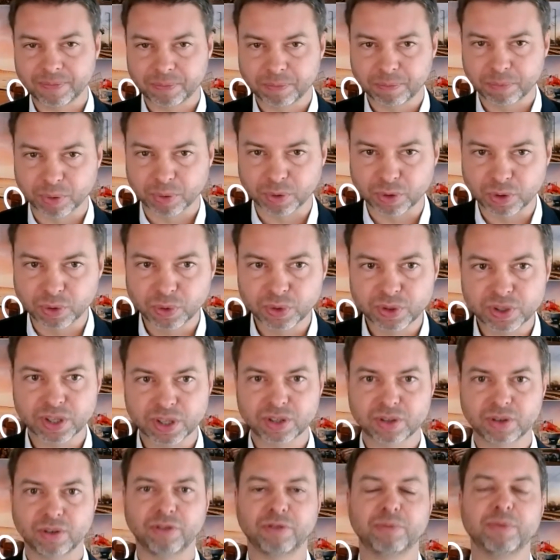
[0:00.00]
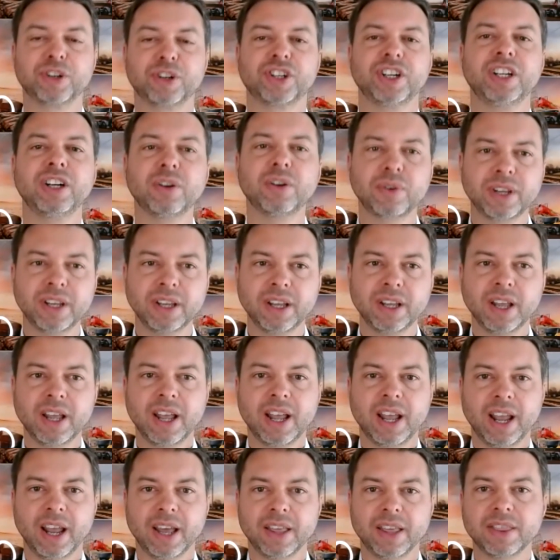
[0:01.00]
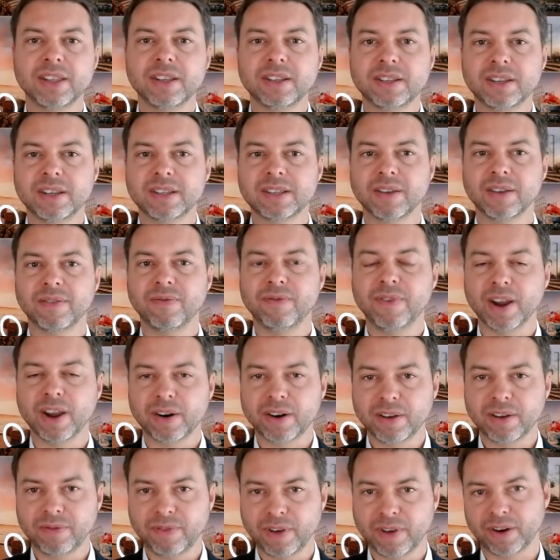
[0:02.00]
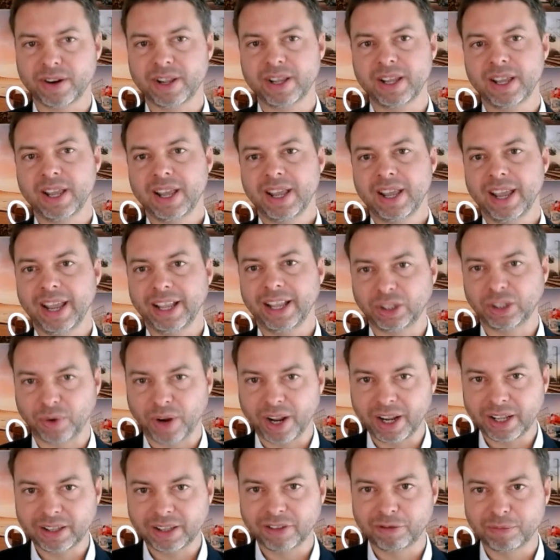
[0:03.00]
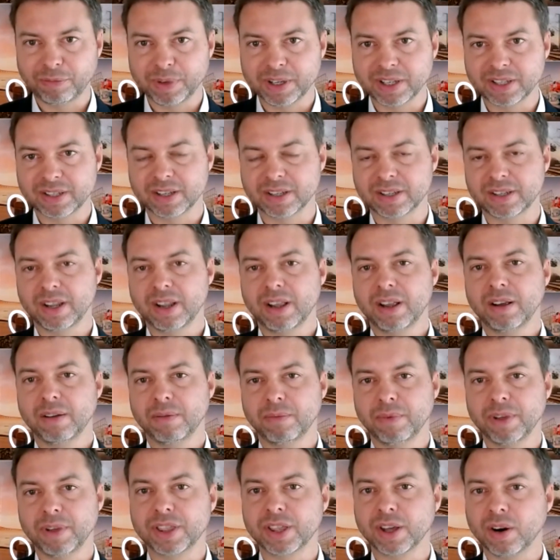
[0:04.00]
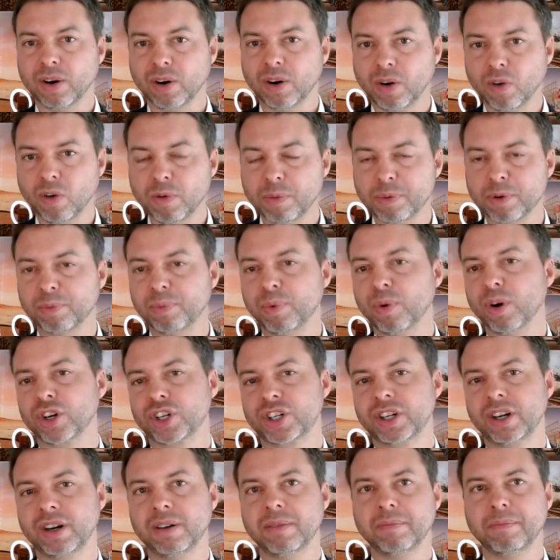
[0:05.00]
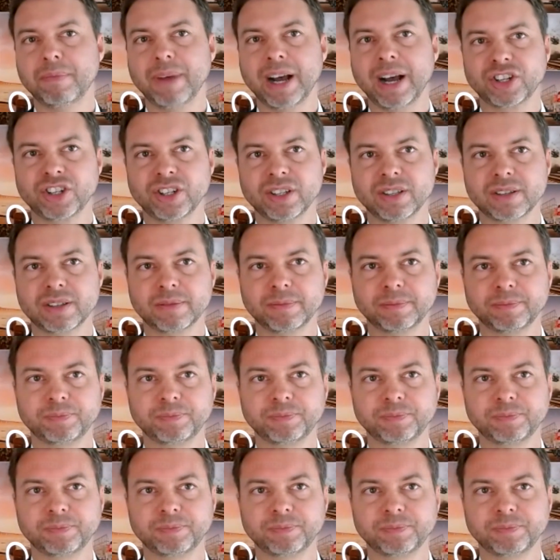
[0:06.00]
producers of machinery, and this is a very, very attractive business with overproportional margins.